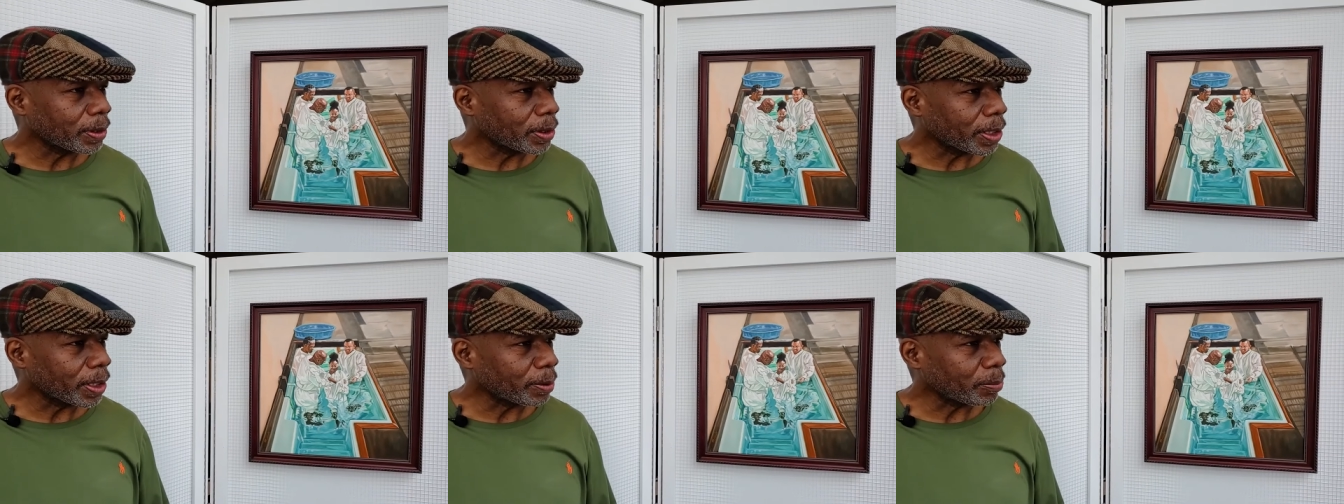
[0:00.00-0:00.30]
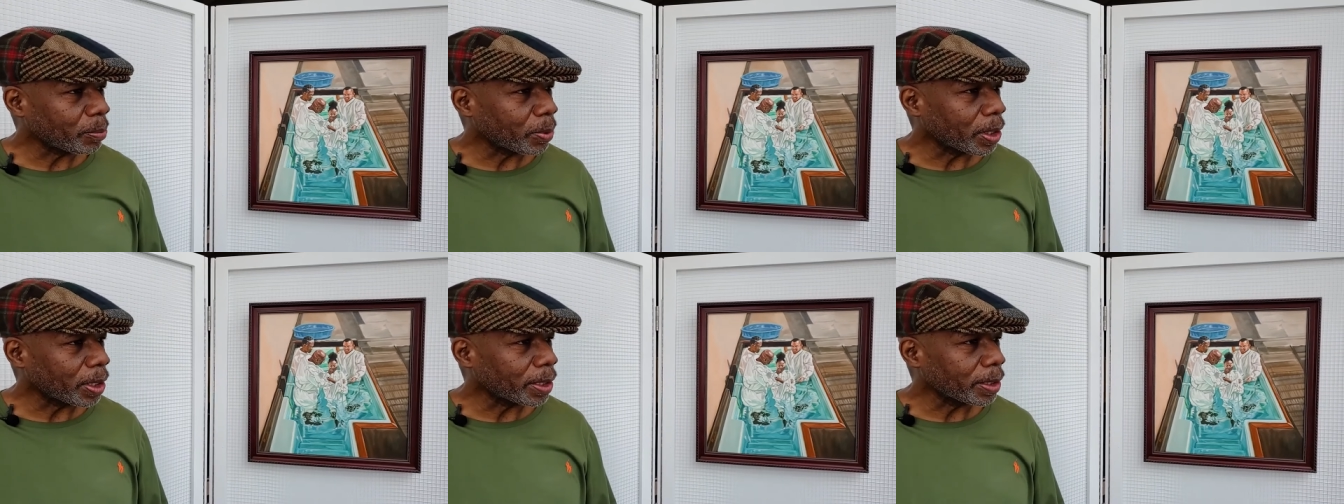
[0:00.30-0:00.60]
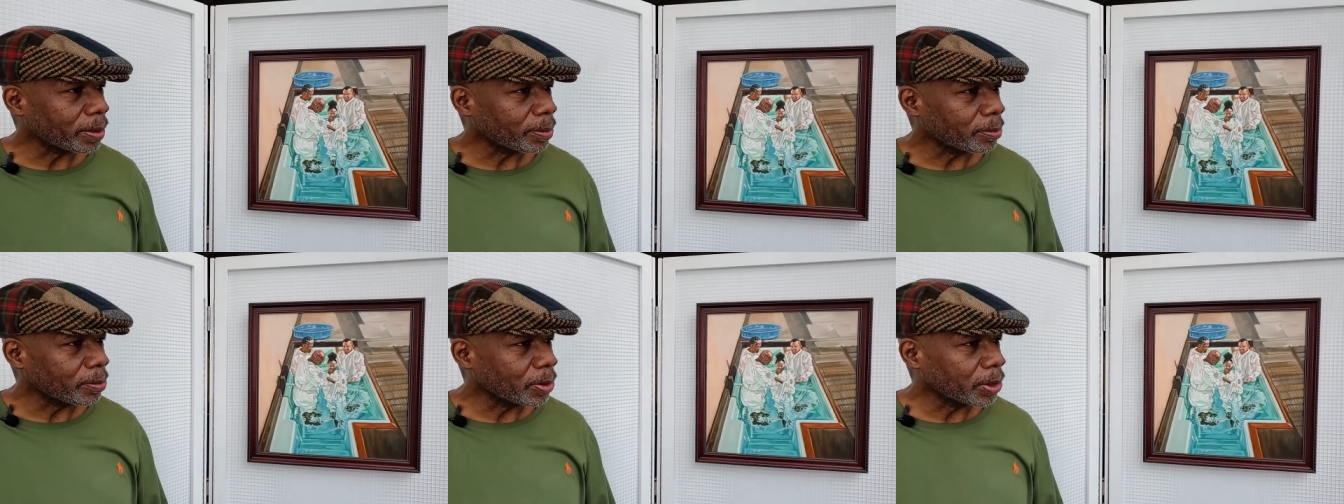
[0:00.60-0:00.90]
like
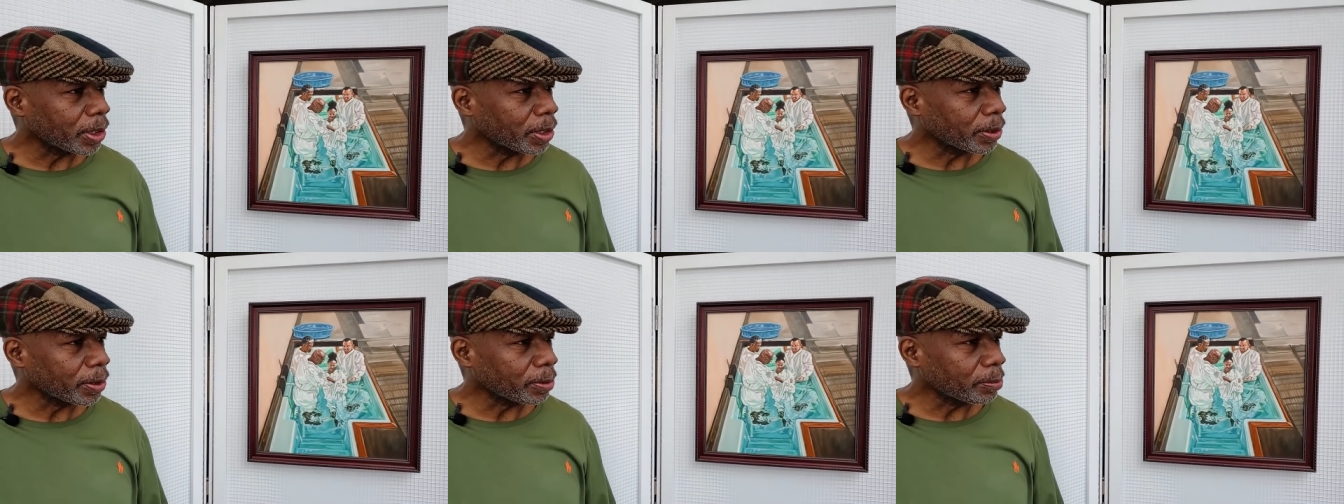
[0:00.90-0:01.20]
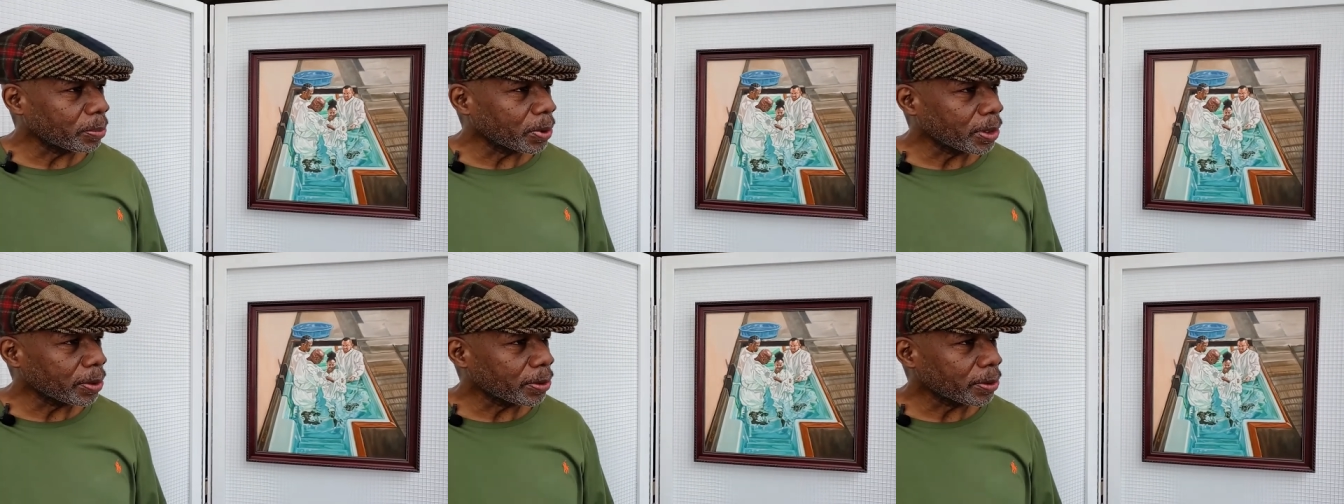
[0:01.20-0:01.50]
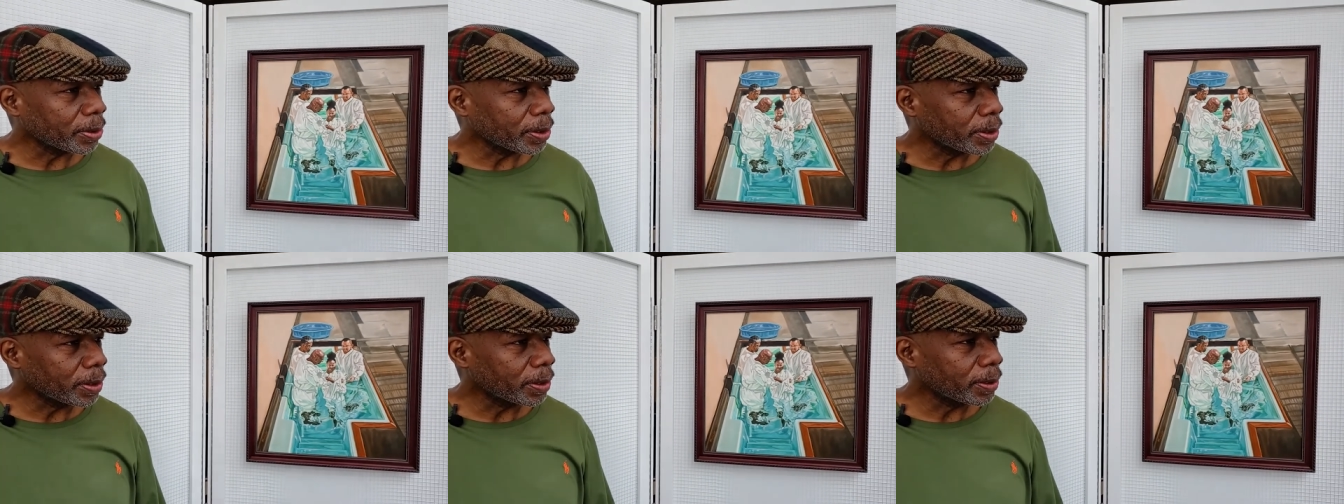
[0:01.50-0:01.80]
my younger
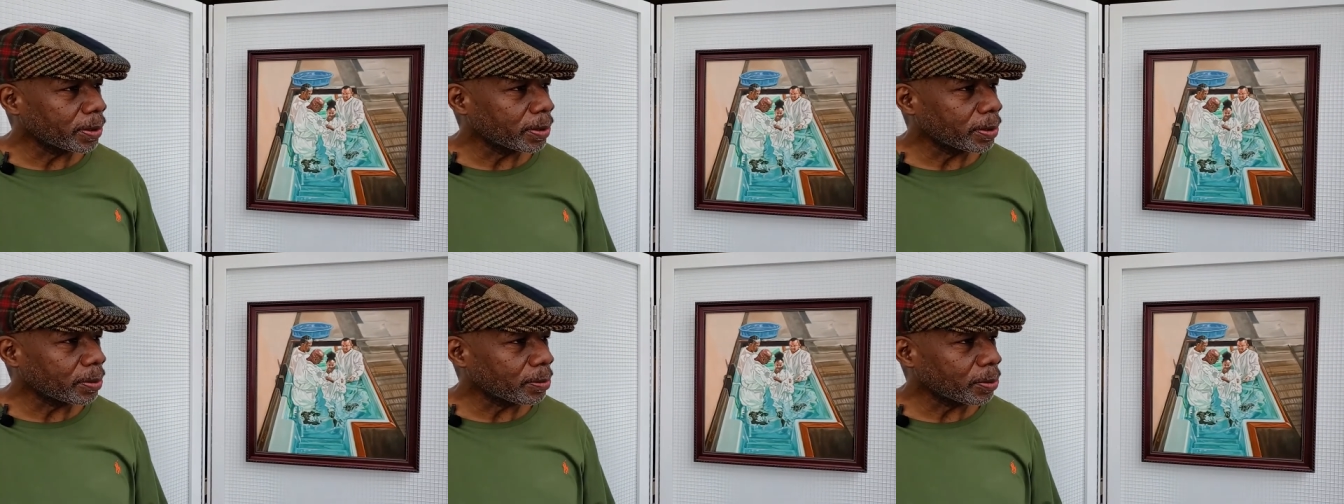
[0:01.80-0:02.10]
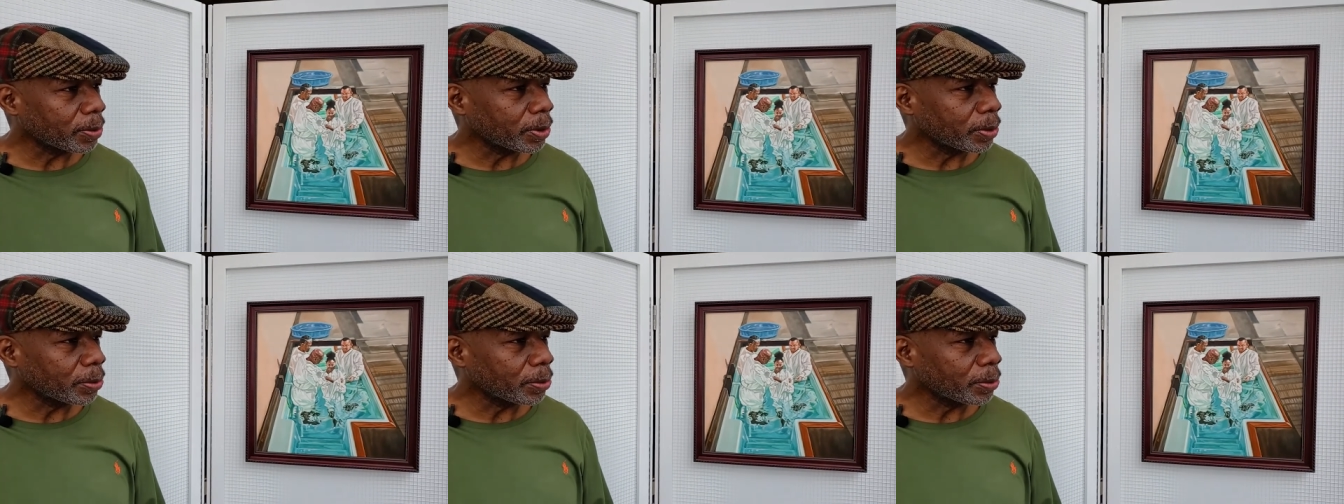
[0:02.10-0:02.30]
brother, who's